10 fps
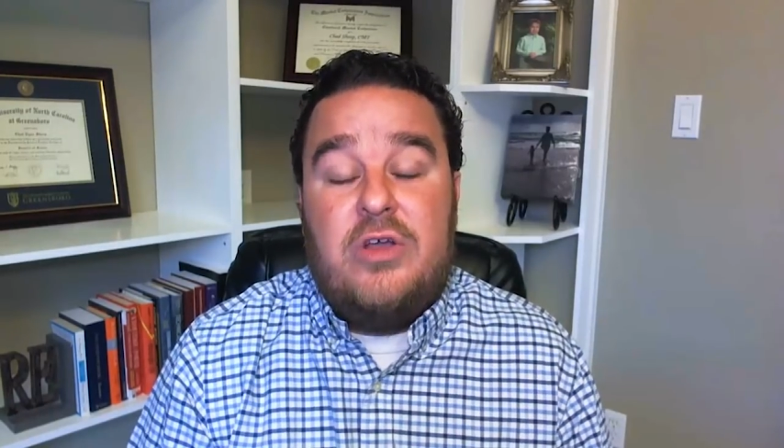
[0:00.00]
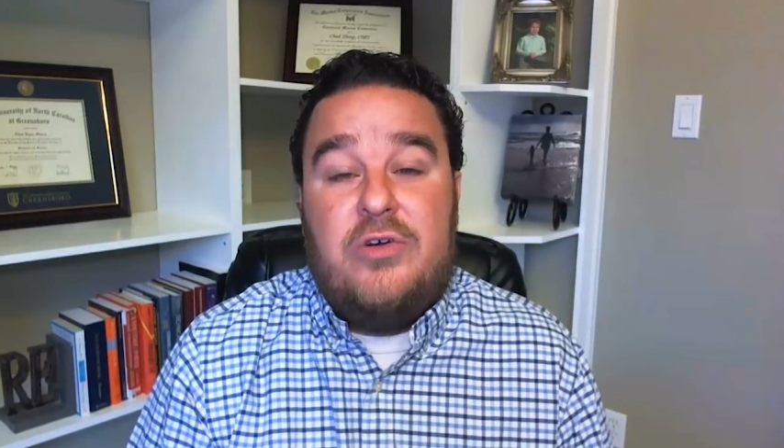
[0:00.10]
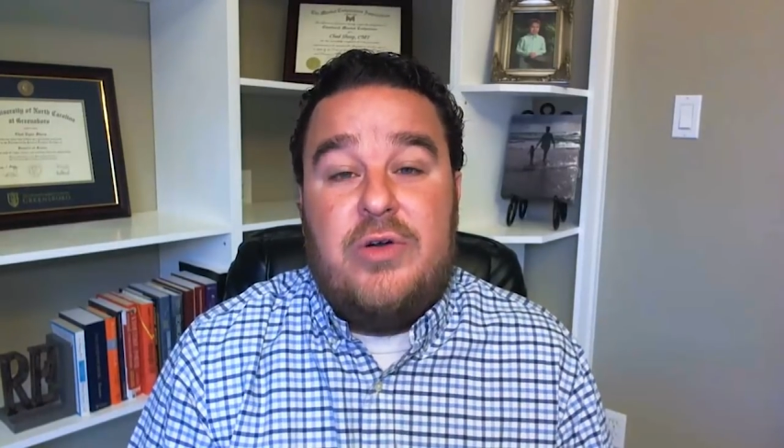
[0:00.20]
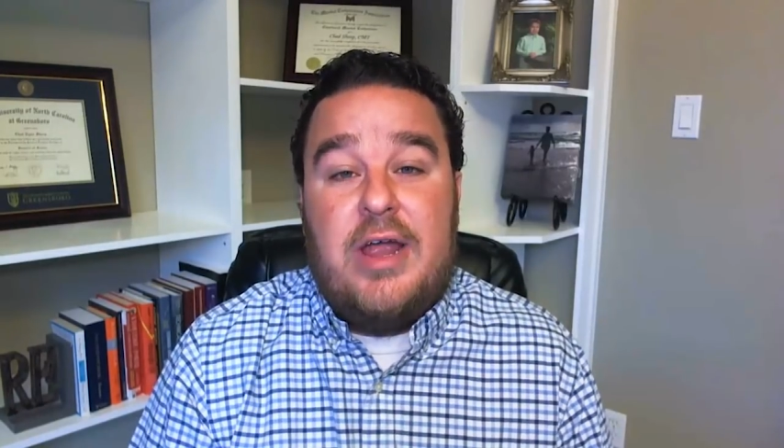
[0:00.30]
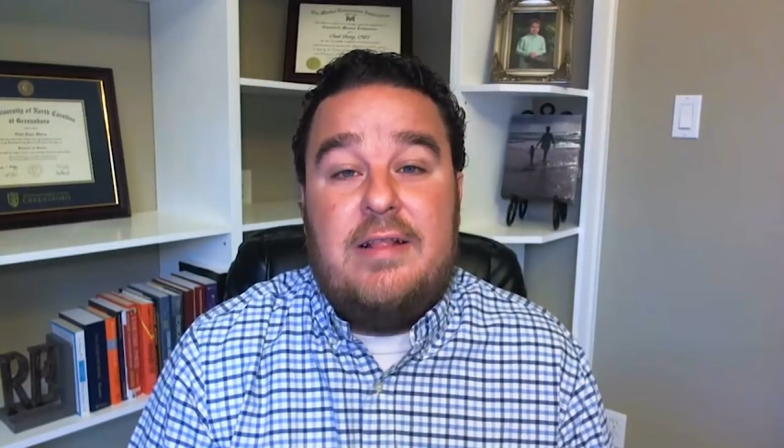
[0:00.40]
going
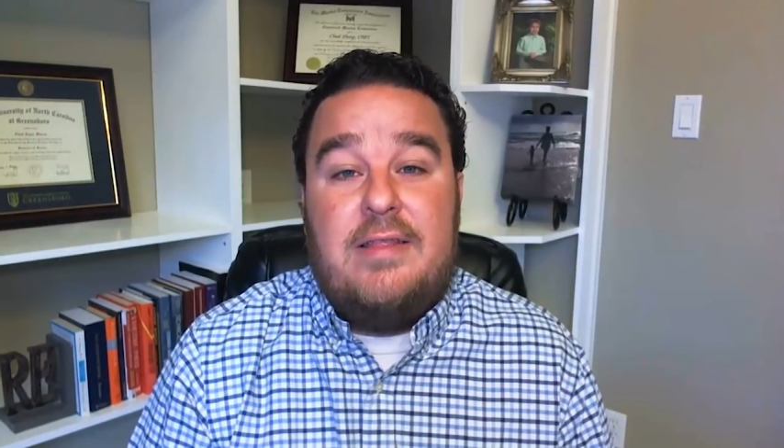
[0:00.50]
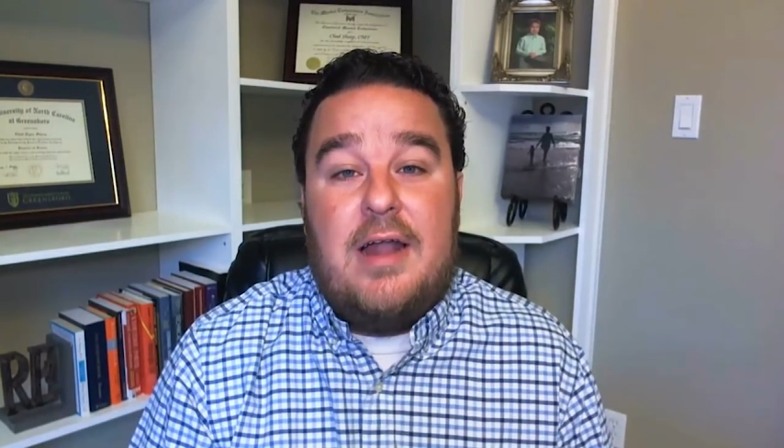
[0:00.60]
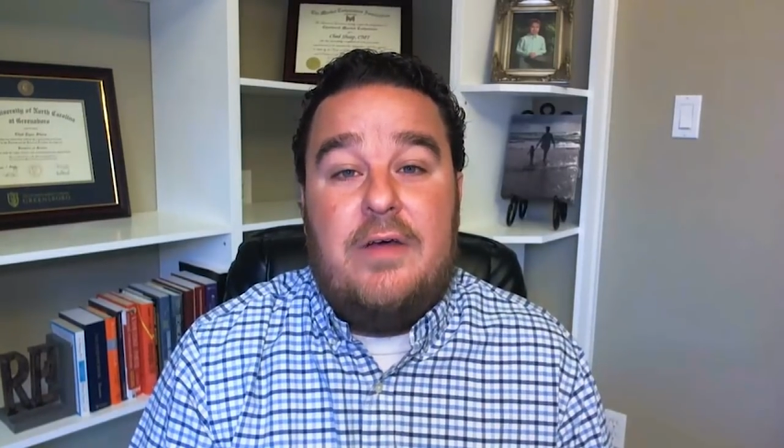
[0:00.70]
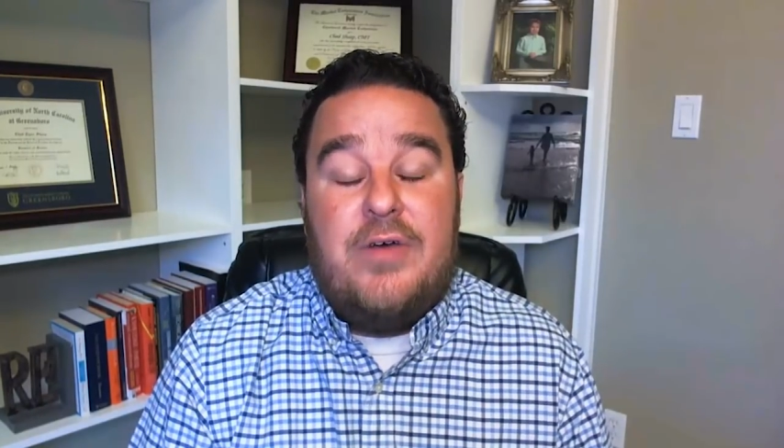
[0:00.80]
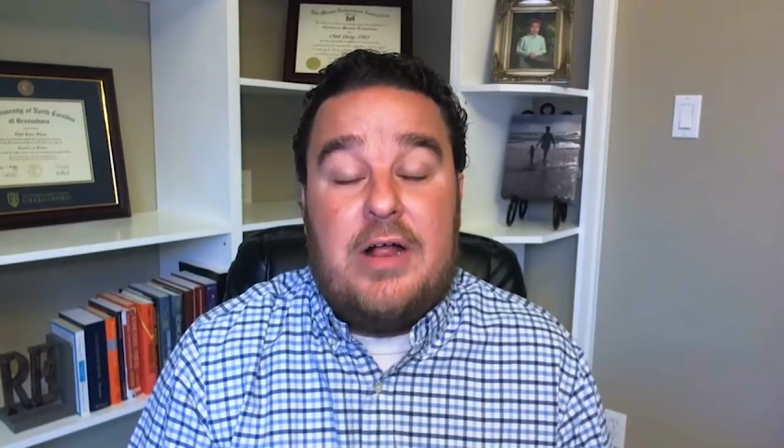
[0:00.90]
to create a
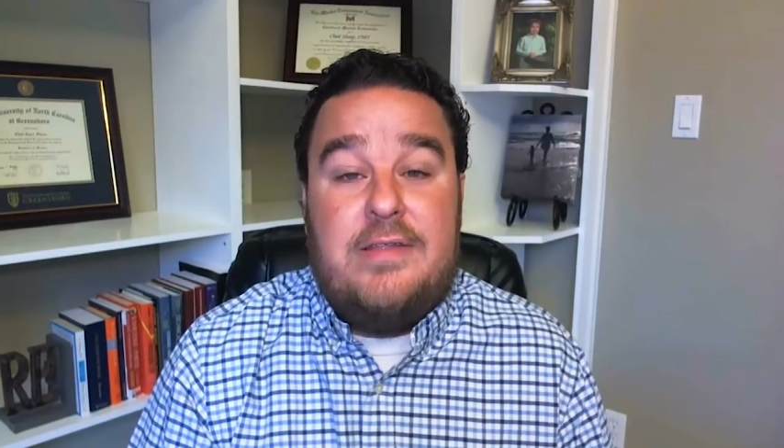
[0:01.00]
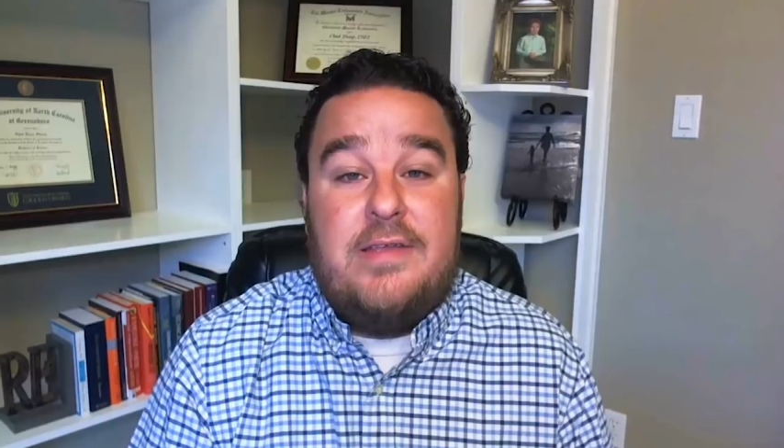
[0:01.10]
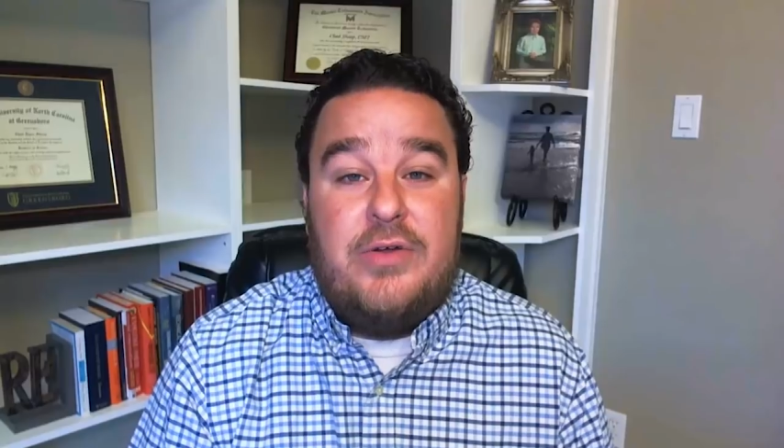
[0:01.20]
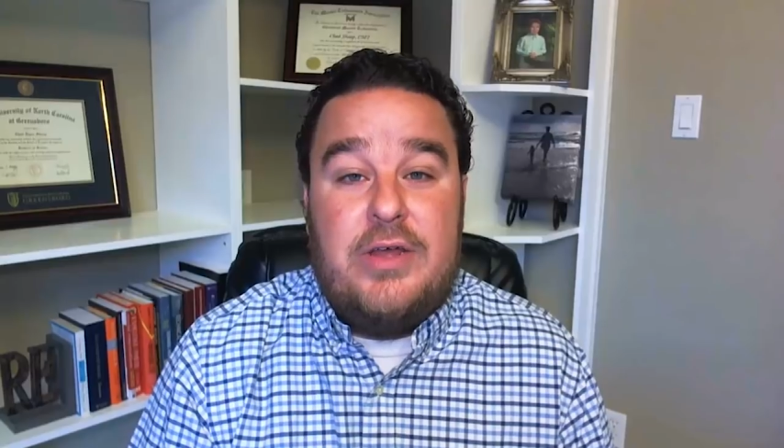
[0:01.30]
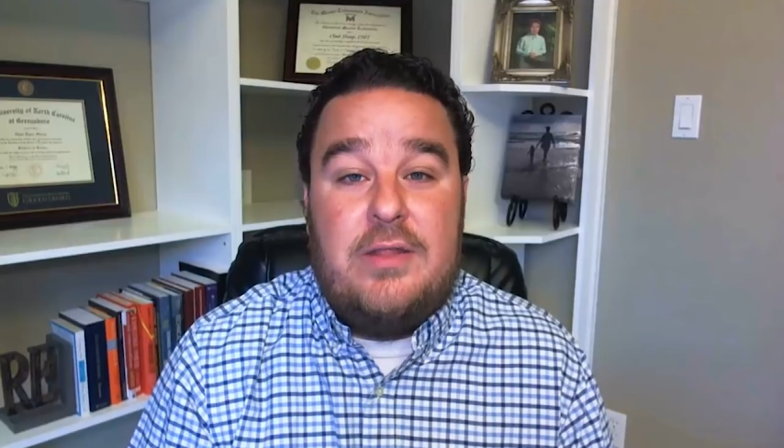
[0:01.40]
lot of
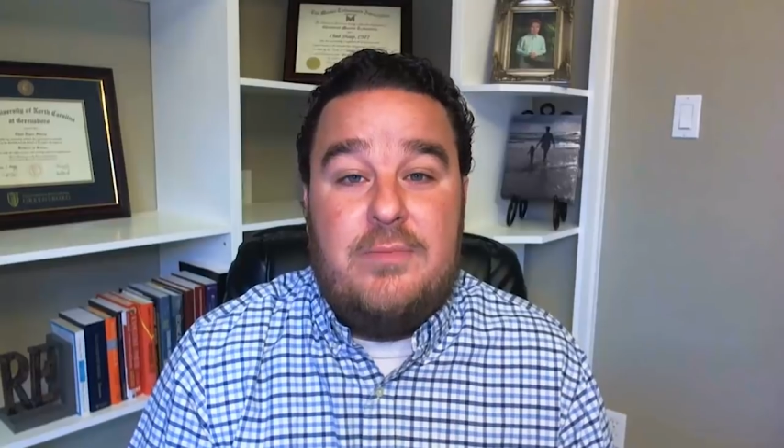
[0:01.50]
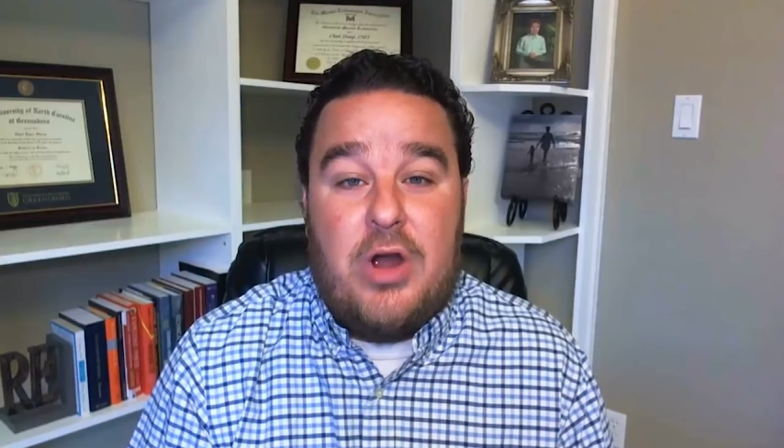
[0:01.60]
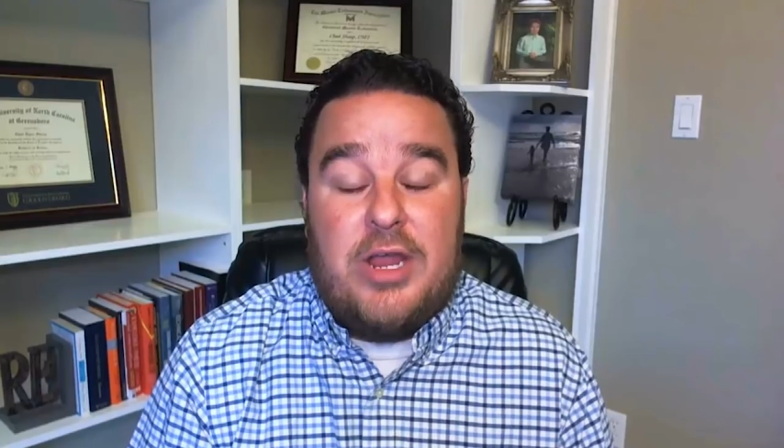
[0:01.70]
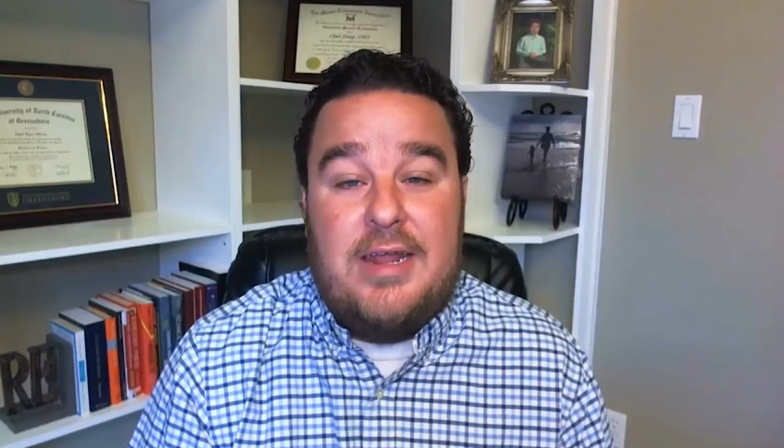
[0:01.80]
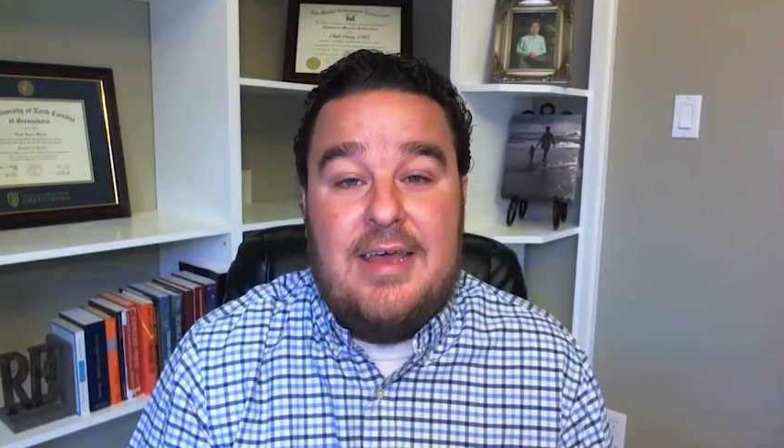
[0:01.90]
volatility in the
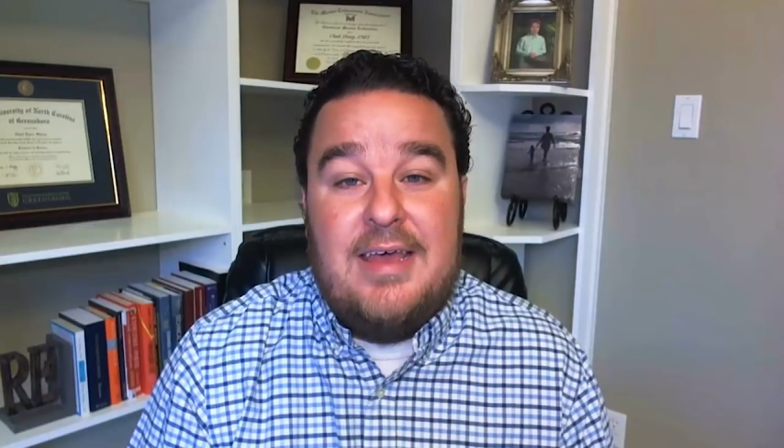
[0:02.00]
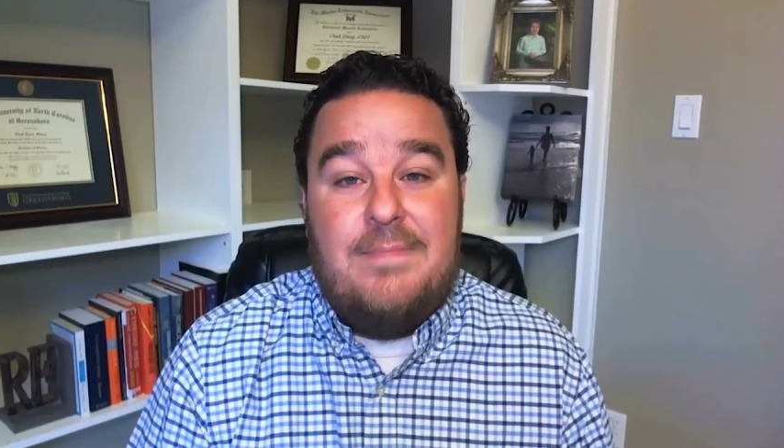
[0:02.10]
market.